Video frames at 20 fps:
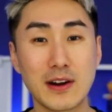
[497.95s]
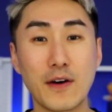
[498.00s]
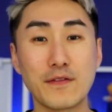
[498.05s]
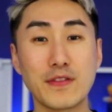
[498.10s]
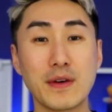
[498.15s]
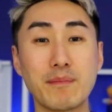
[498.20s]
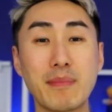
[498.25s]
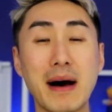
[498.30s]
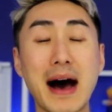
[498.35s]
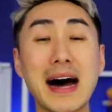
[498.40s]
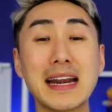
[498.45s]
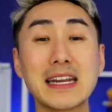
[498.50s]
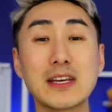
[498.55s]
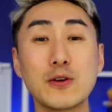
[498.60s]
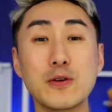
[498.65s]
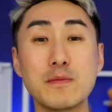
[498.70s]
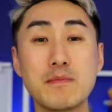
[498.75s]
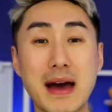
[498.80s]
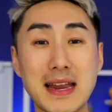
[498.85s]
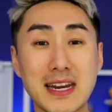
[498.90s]
of the party
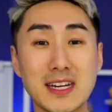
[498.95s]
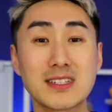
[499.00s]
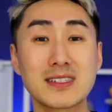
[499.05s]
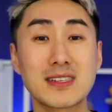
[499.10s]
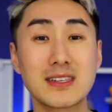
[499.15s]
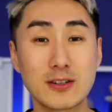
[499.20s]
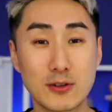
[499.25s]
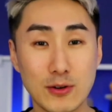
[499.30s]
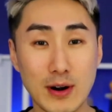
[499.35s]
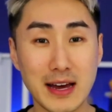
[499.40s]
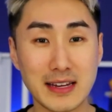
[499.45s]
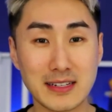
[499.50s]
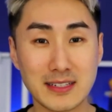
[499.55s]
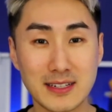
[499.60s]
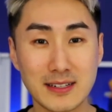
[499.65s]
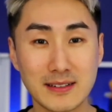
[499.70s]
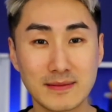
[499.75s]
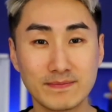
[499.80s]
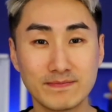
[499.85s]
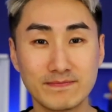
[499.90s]
who manages the
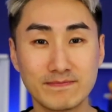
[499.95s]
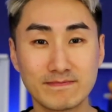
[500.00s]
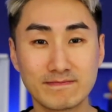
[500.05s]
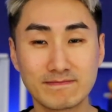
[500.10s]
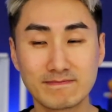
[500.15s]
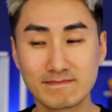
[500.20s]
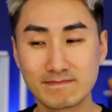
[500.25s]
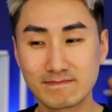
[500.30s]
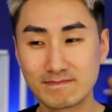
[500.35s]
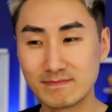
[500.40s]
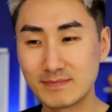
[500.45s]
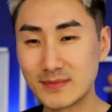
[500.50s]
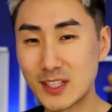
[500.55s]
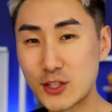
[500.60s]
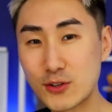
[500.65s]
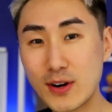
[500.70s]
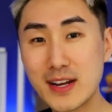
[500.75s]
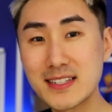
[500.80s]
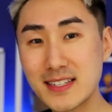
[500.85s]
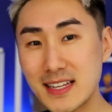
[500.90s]
trust, the
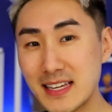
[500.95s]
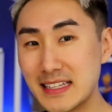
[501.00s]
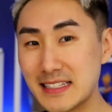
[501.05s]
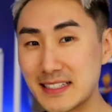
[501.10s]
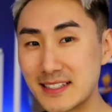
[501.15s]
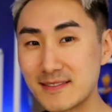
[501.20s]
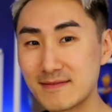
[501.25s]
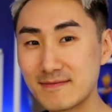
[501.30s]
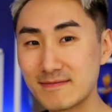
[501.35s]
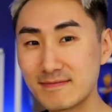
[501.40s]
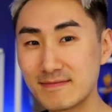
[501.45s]
trustees.